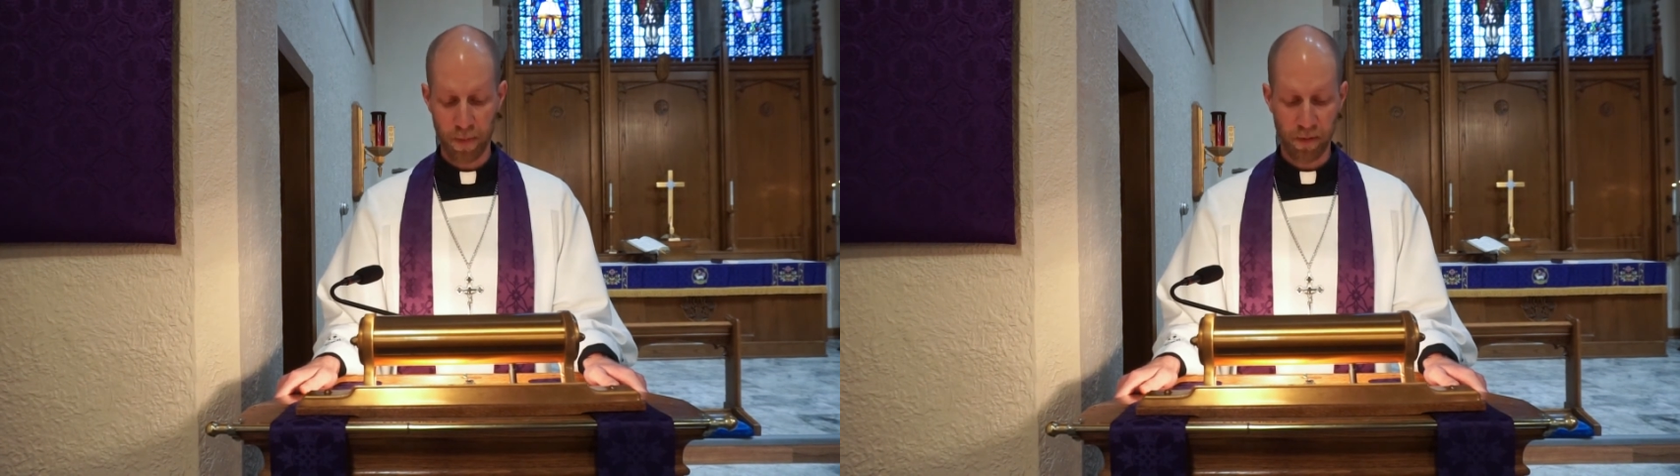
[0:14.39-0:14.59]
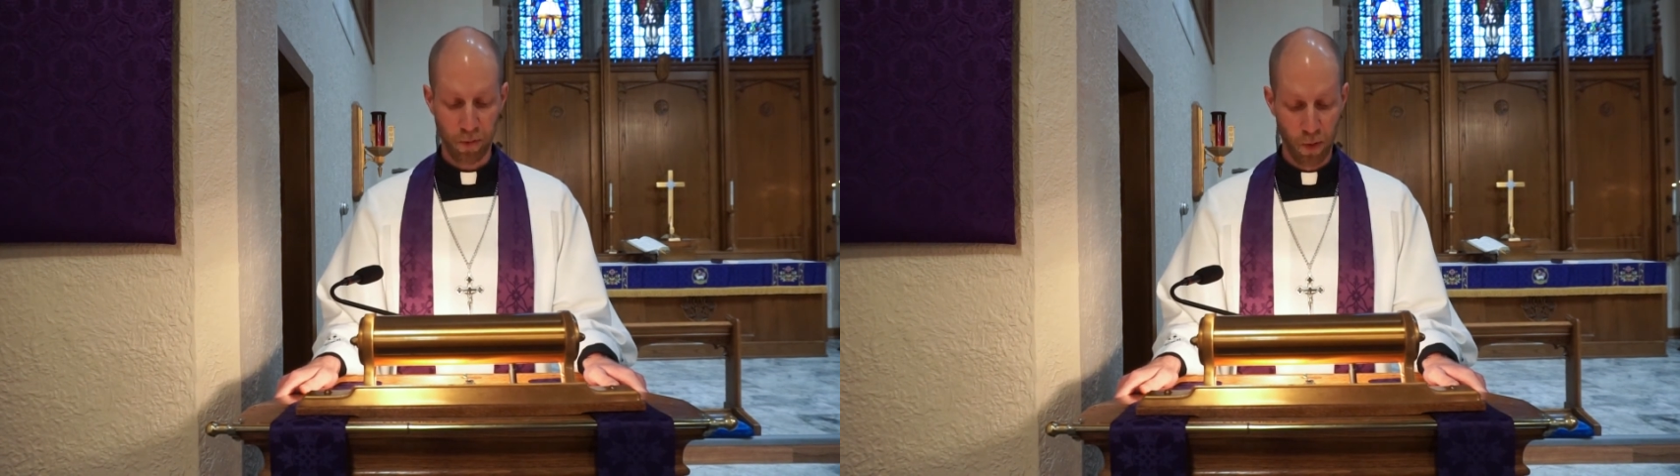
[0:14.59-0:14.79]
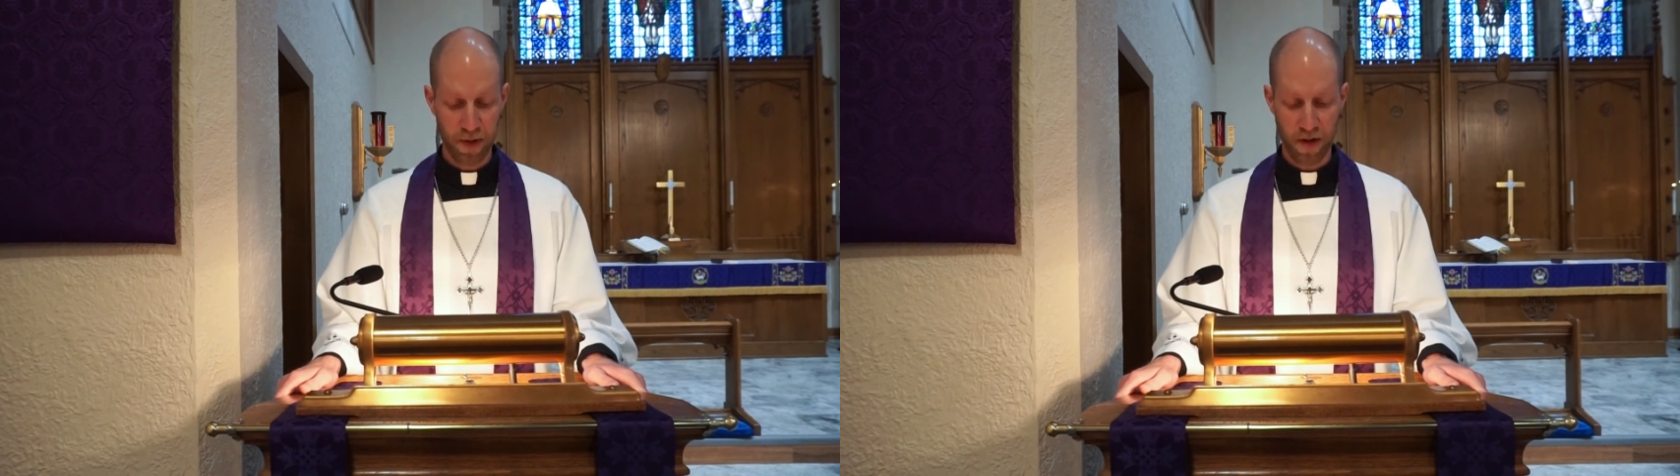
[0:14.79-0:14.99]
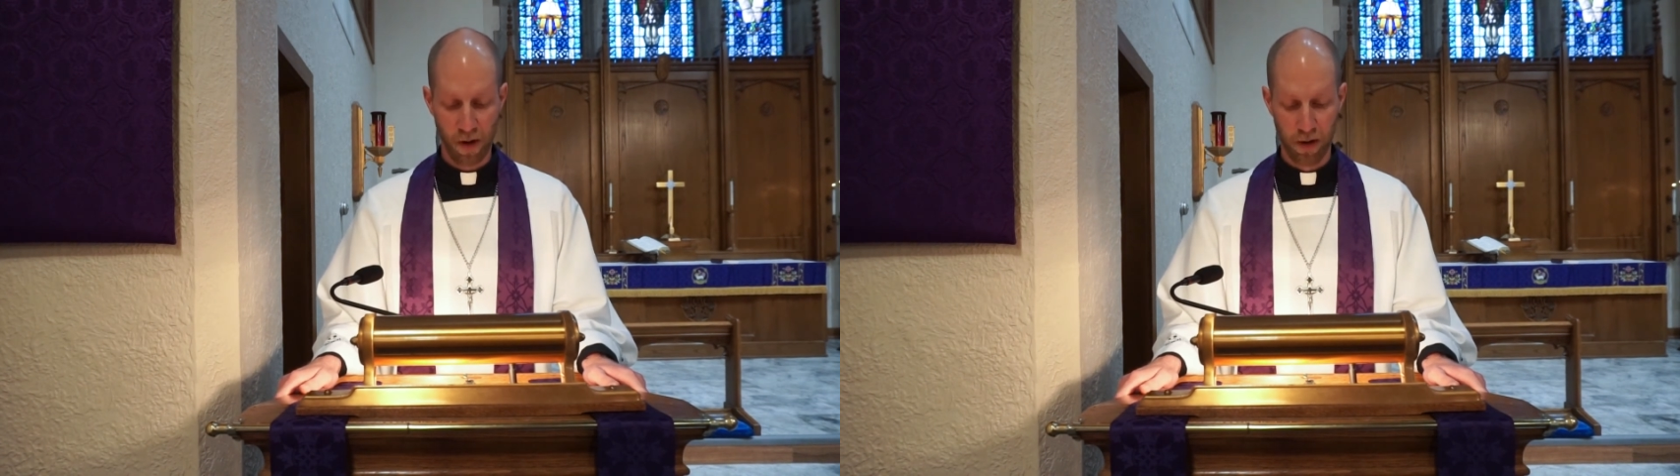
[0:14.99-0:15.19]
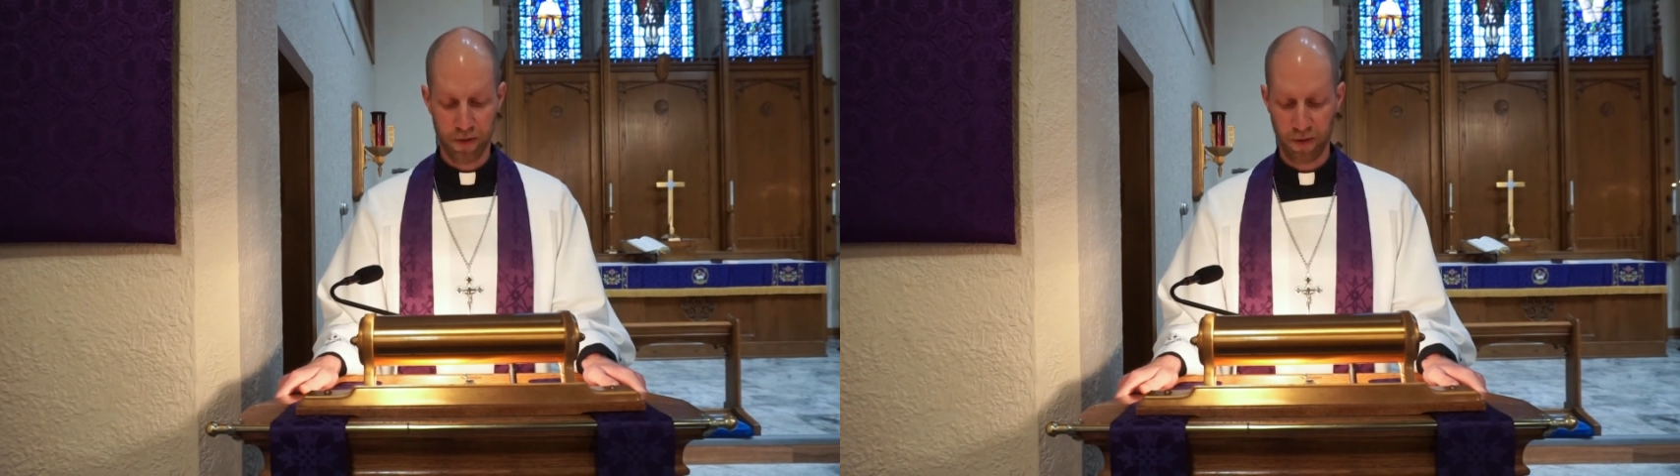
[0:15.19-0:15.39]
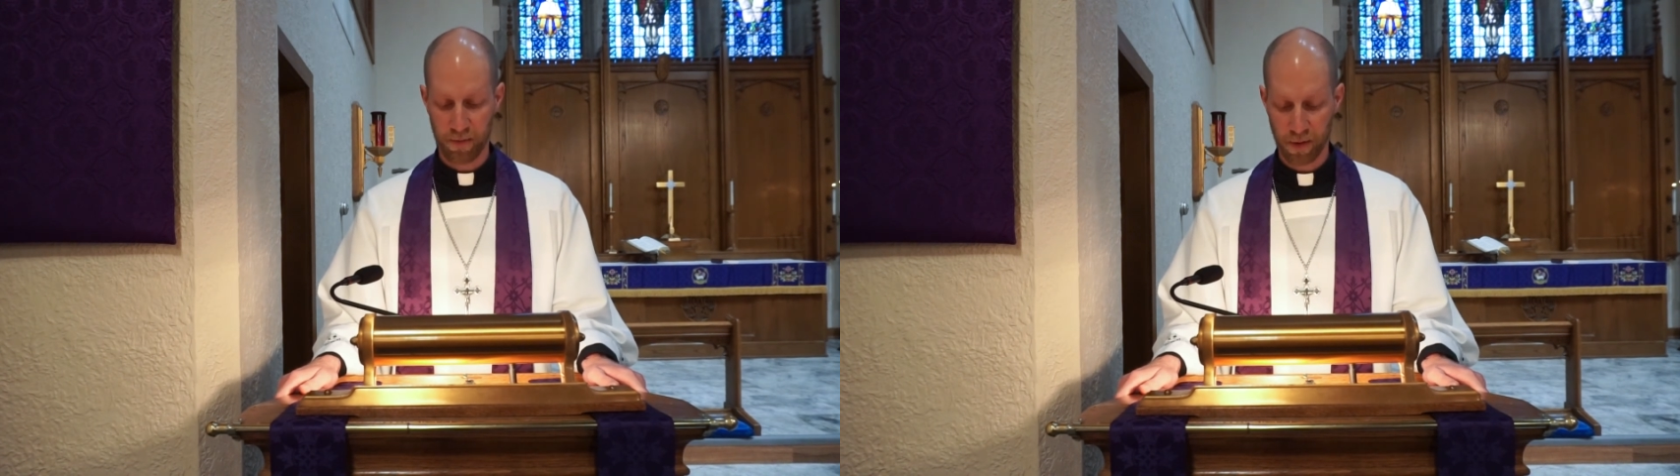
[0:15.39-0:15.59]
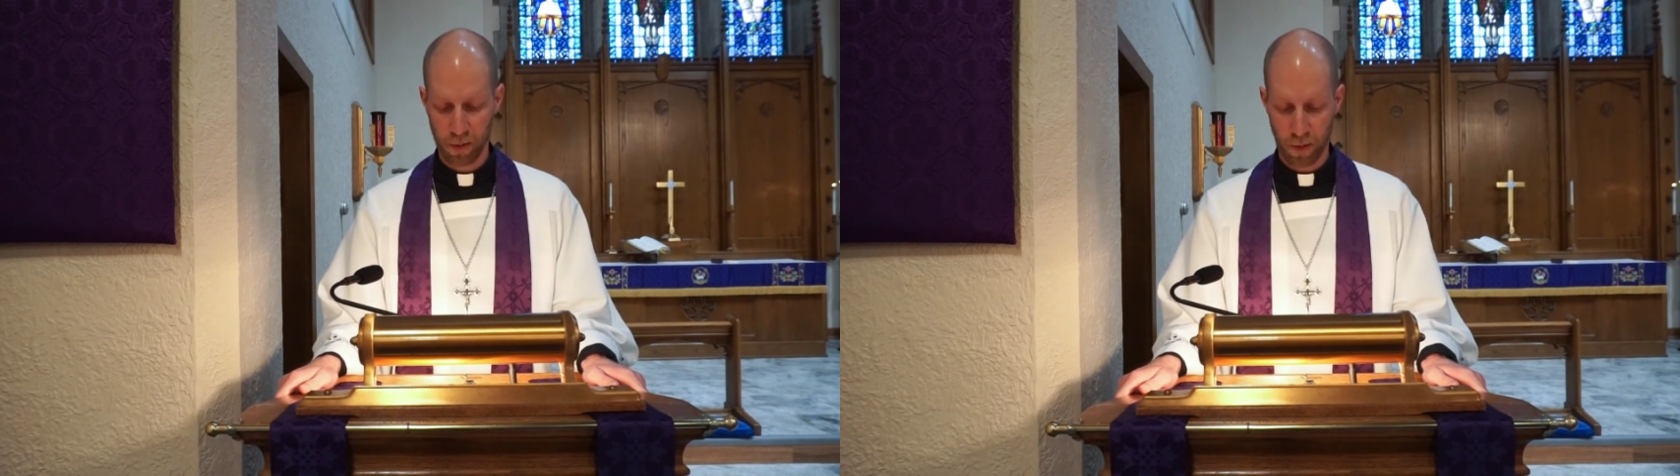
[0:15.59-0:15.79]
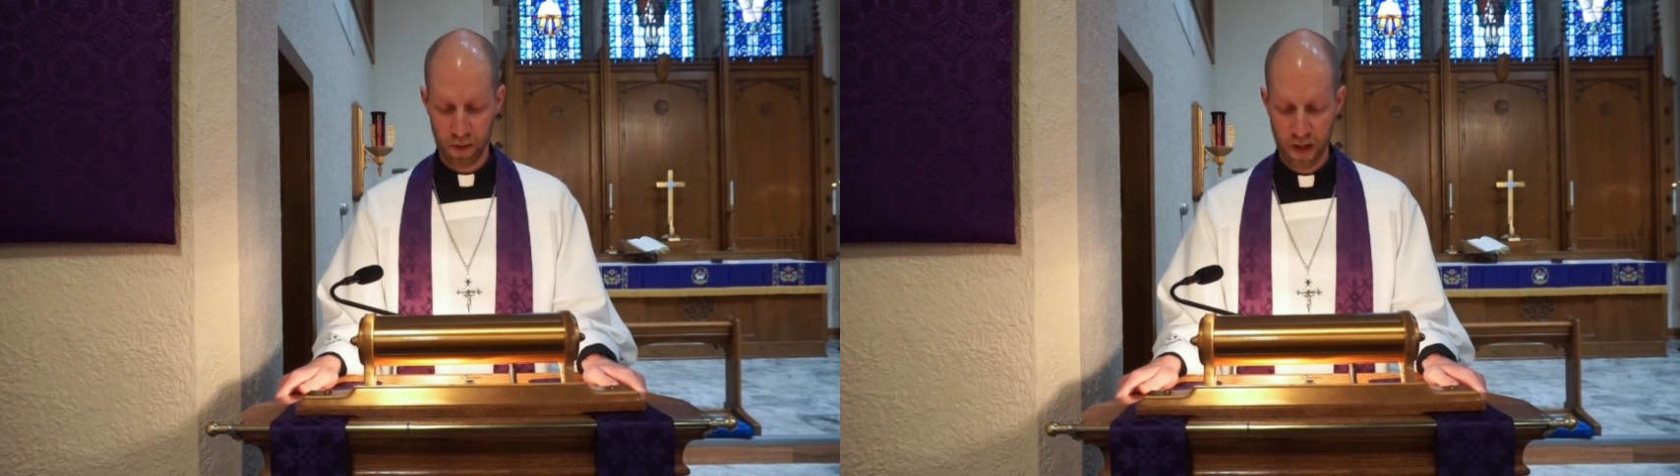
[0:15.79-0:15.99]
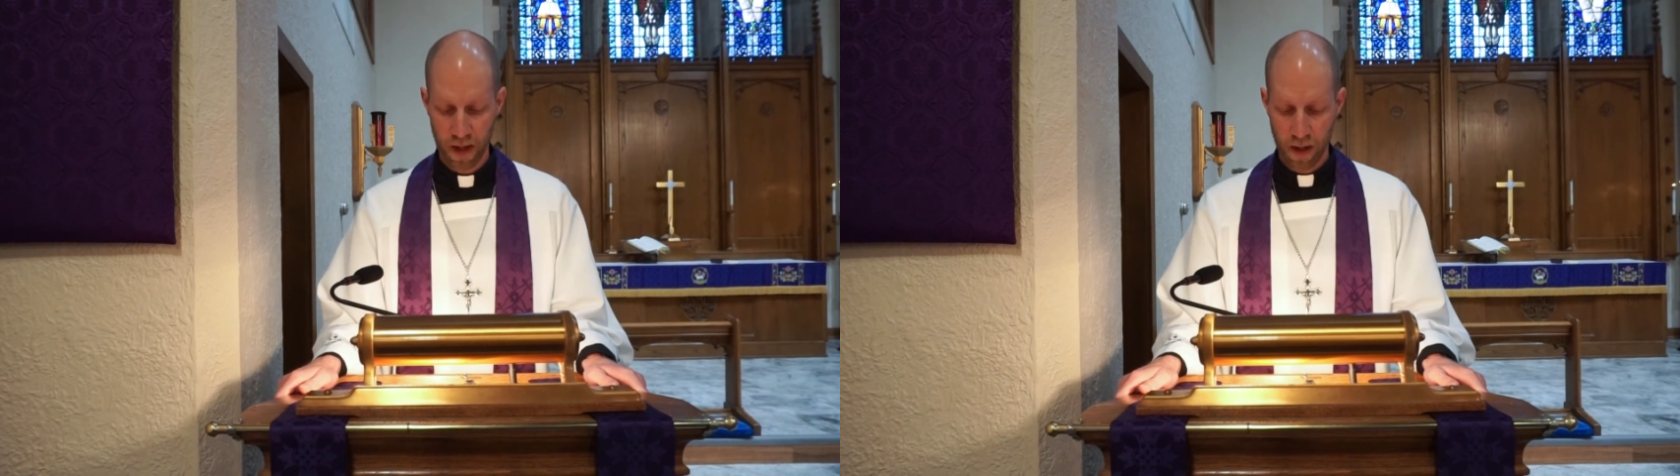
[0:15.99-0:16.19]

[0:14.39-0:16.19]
before the altar of the Lord,